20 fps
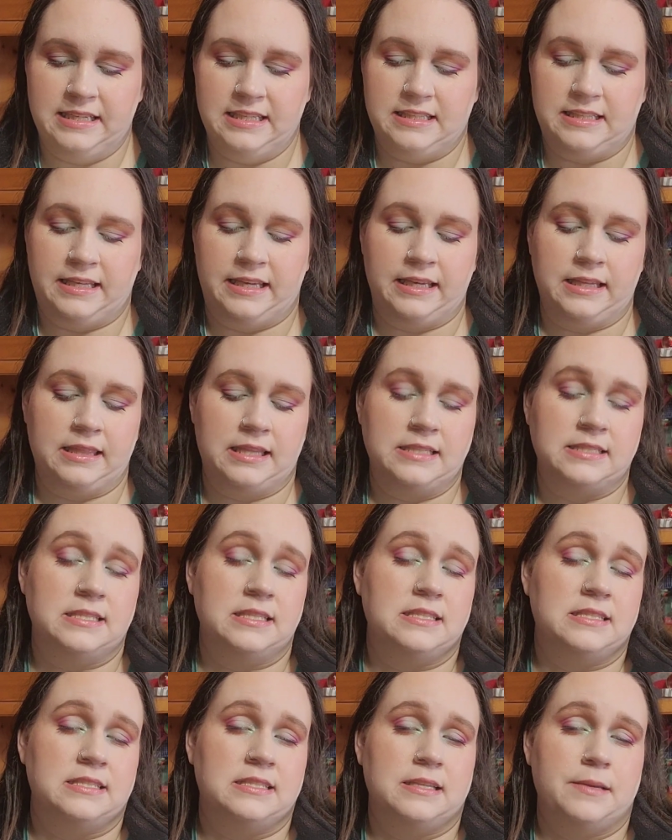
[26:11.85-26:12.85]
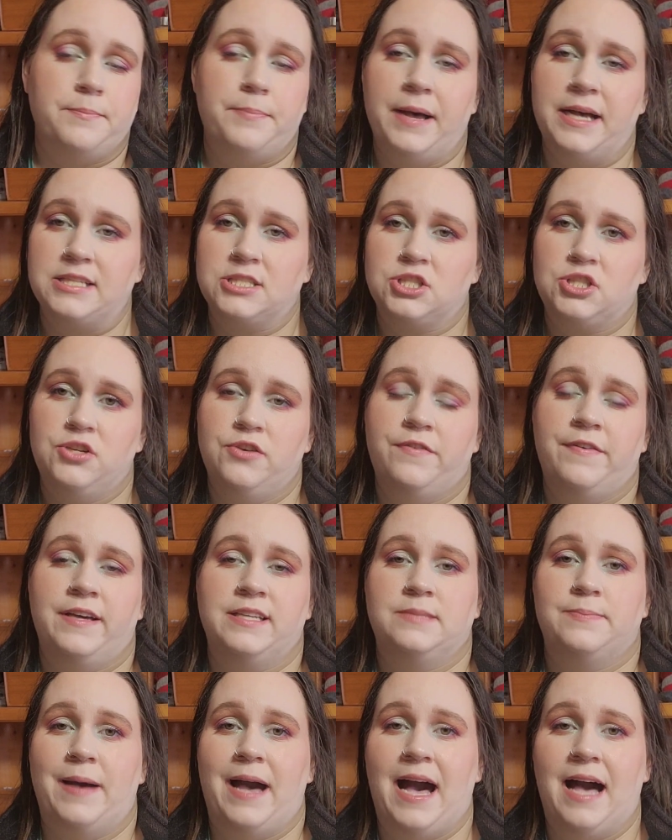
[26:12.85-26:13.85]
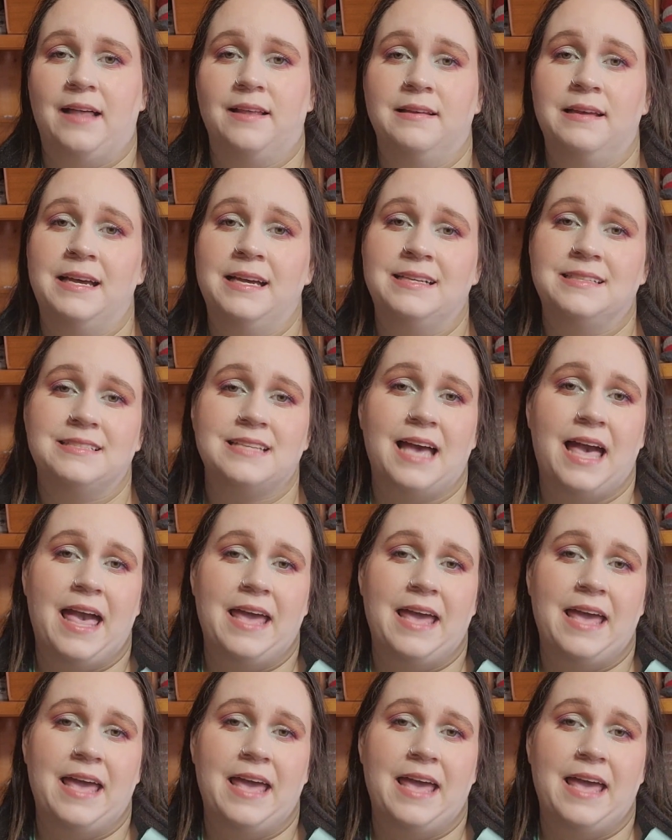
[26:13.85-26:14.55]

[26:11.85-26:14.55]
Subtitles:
think this is the best Too Faced palette,